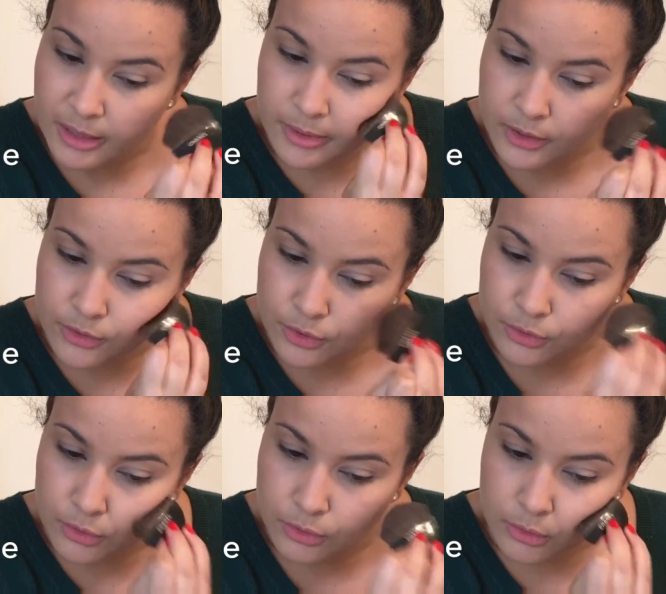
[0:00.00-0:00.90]
maybe, or
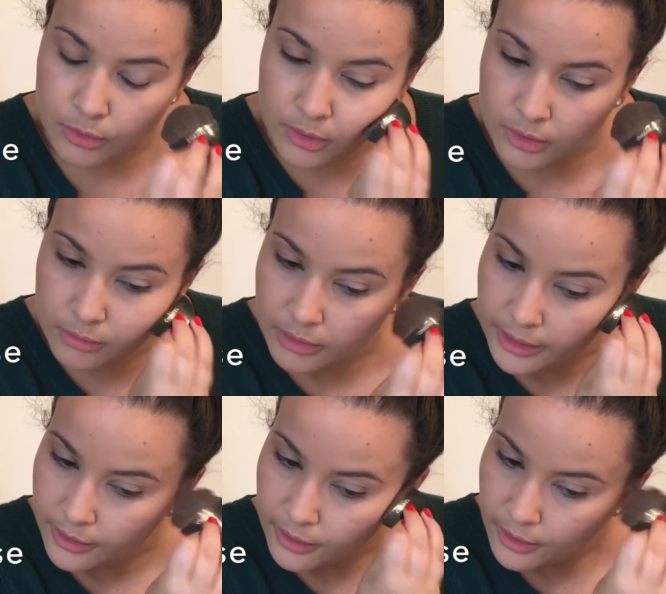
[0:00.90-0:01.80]
two
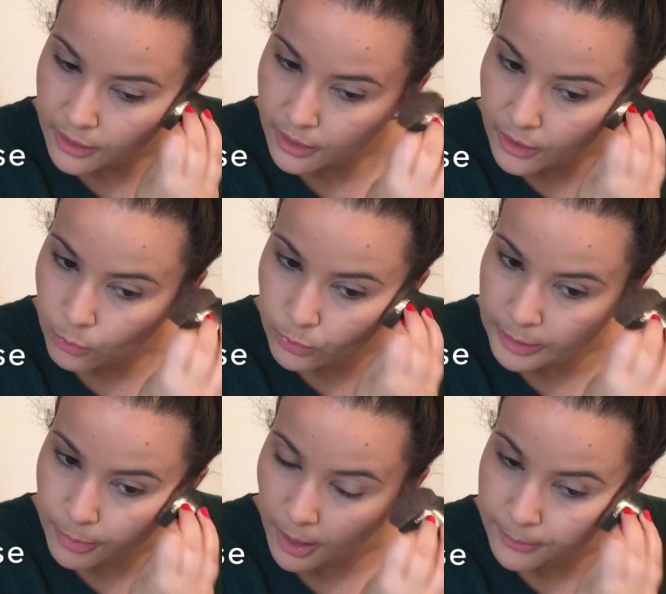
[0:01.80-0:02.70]
like
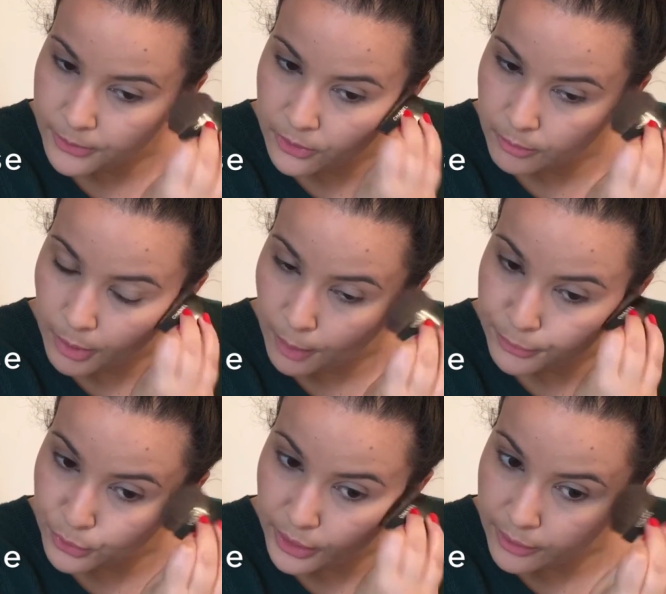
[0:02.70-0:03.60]
really
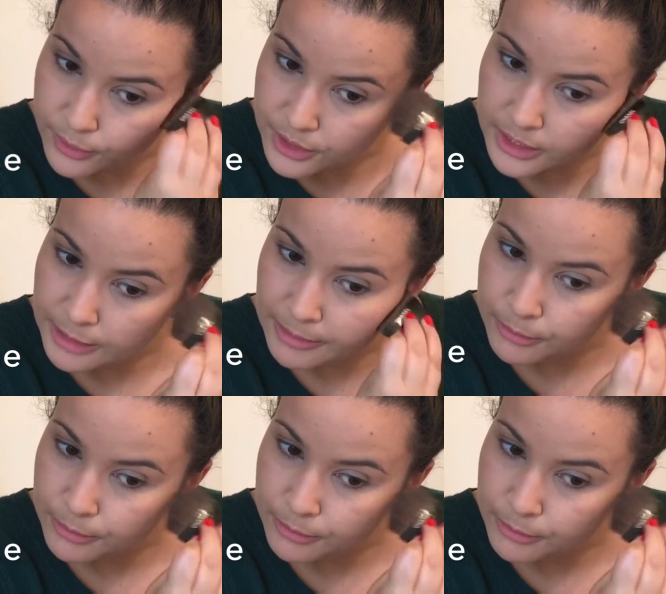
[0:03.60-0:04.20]
popular languages that